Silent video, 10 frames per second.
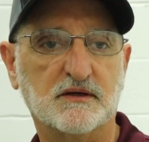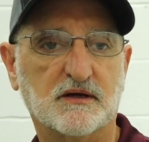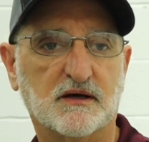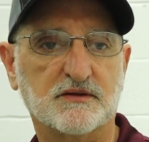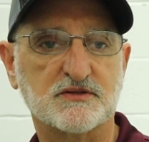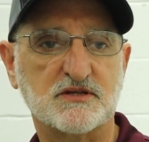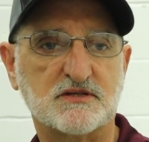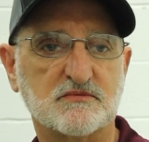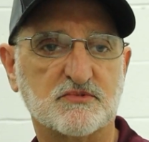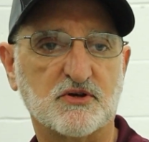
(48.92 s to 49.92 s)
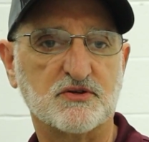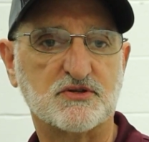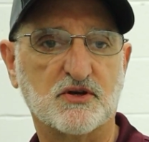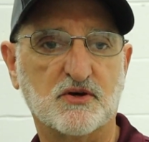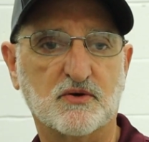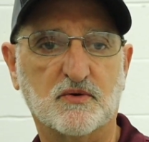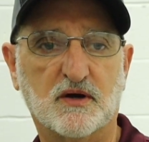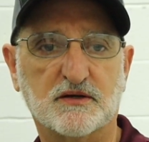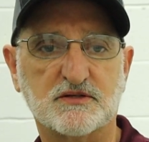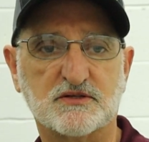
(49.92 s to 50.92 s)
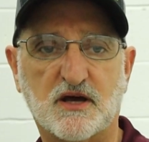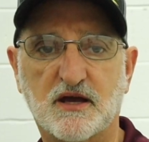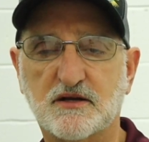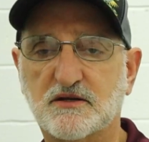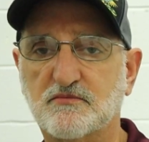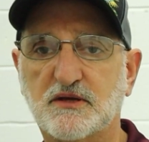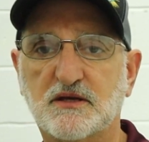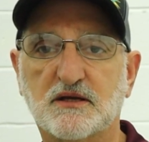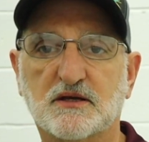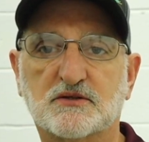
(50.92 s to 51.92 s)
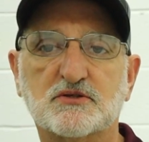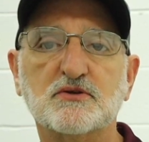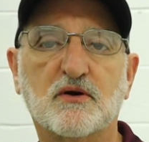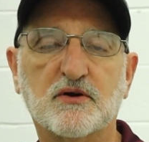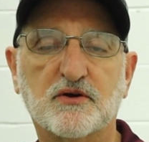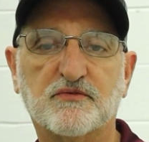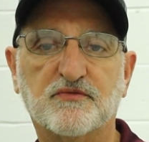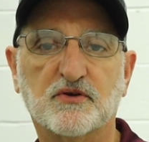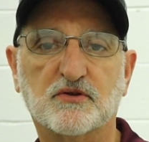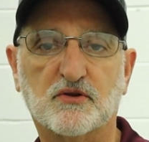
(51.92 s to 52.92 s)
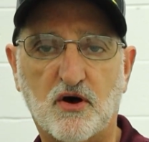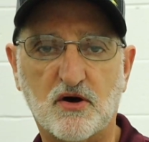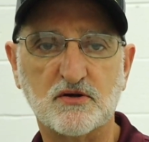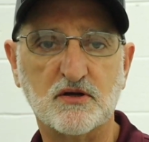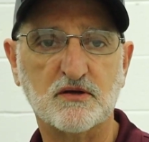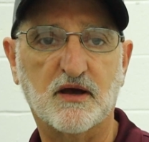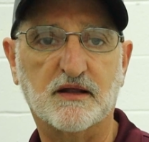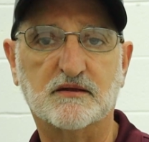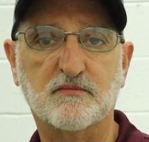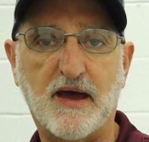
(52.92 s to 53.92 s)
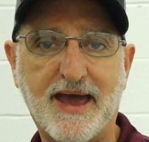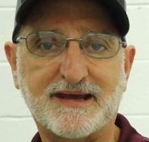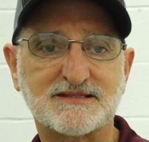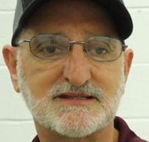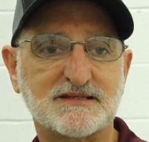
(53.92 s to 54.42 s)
The system's also designed to be 200 foot long at the max,